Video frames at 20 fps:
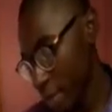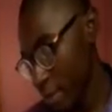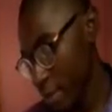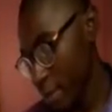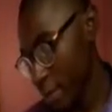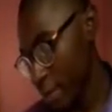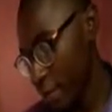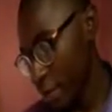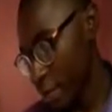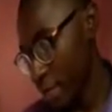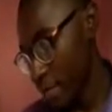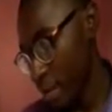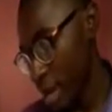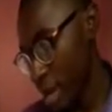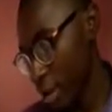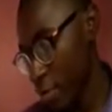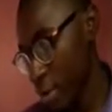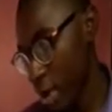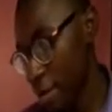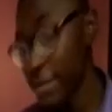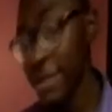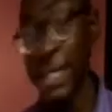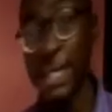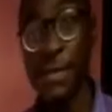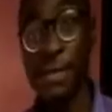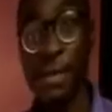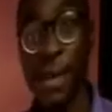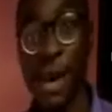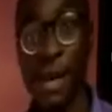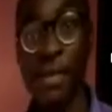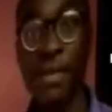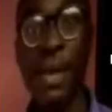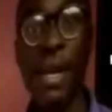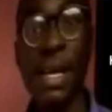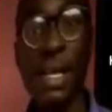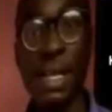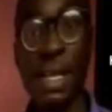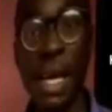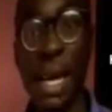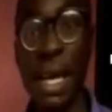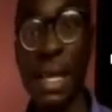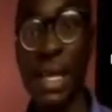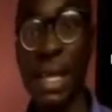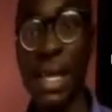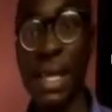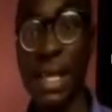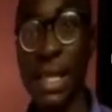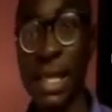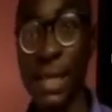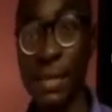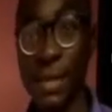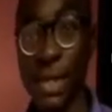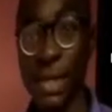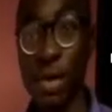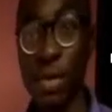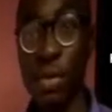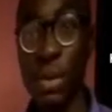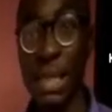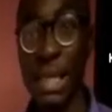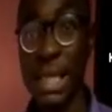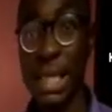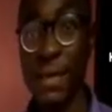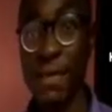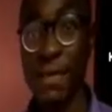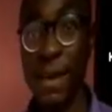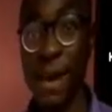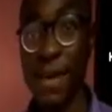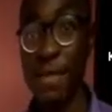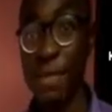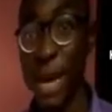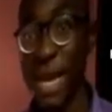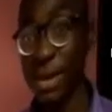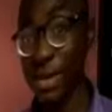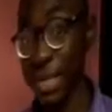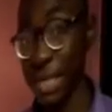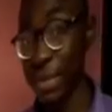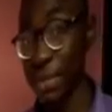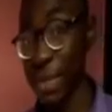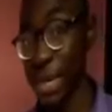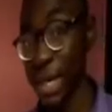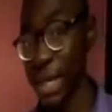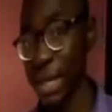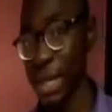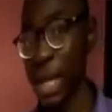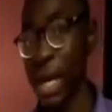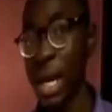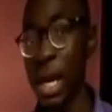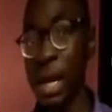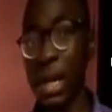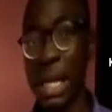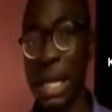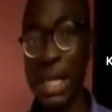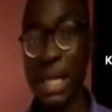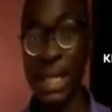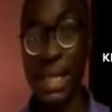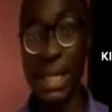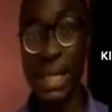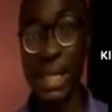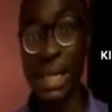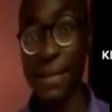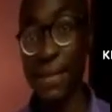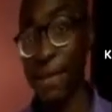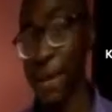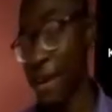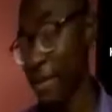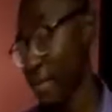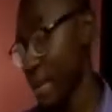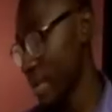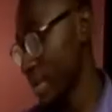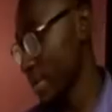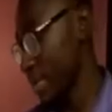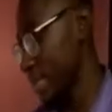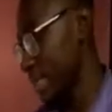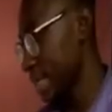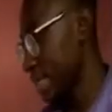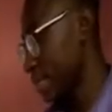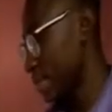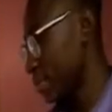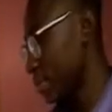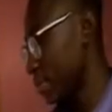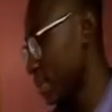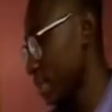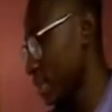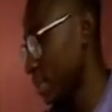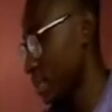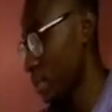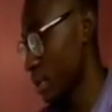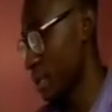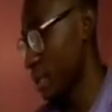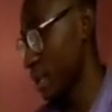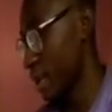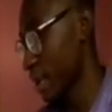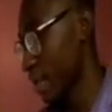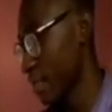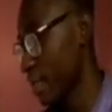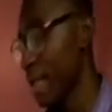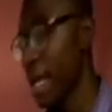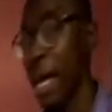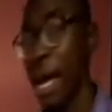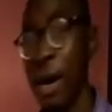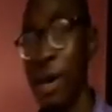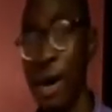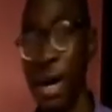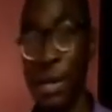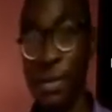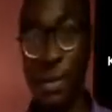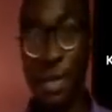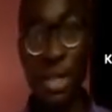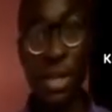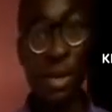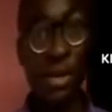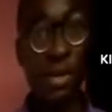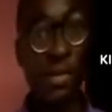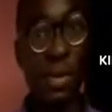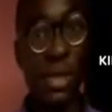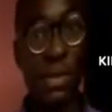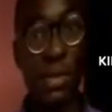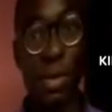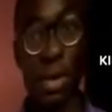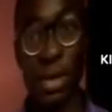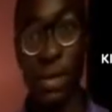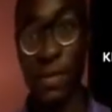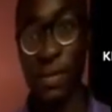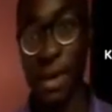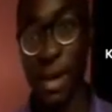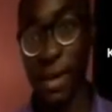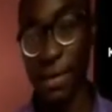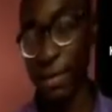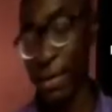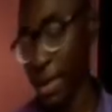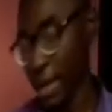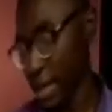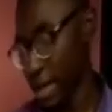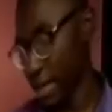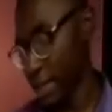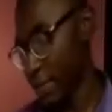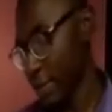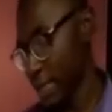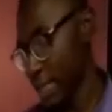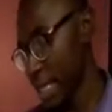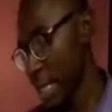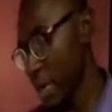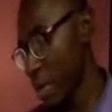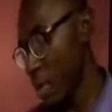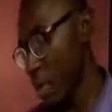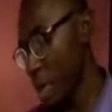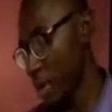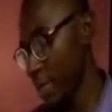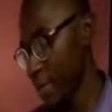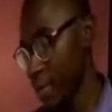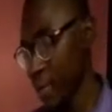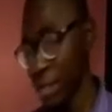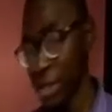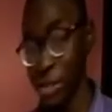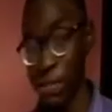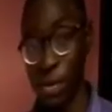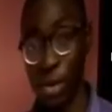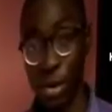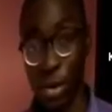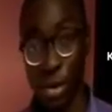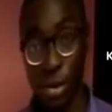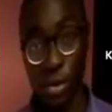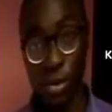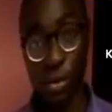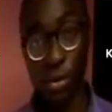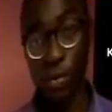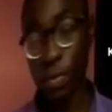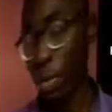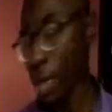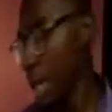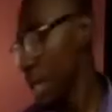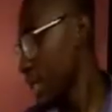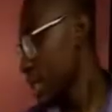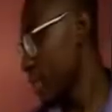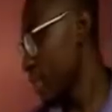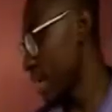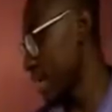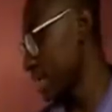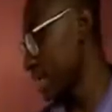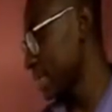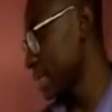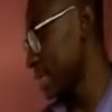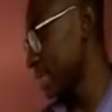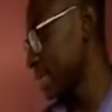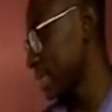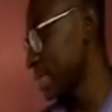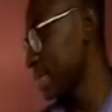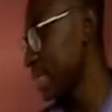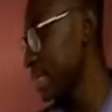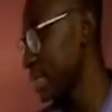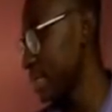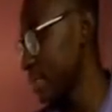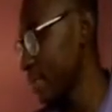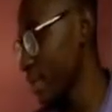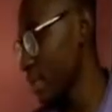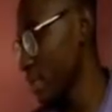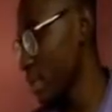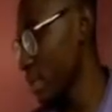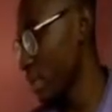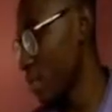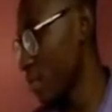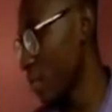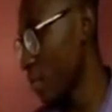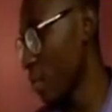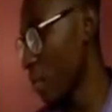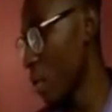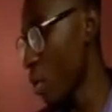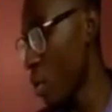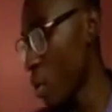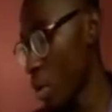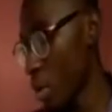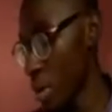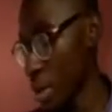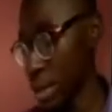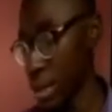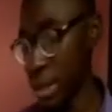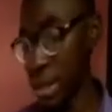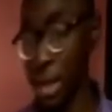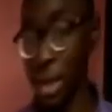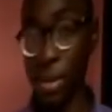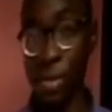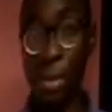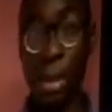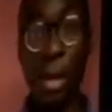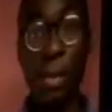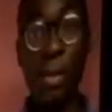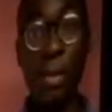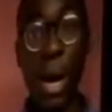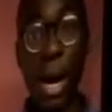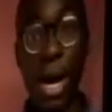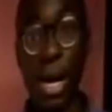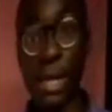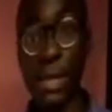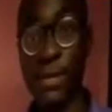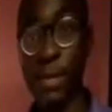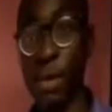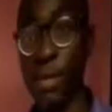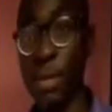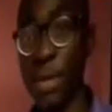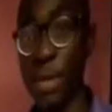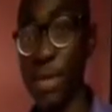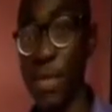the first mark we have 65, and then the deviation will be 65 minus the mean, that is 65 minus 60, which is plus 5. Our deviation is plus 5. For the second one, our deviation is plus 2. So you can see that these are deviations of all the marks from the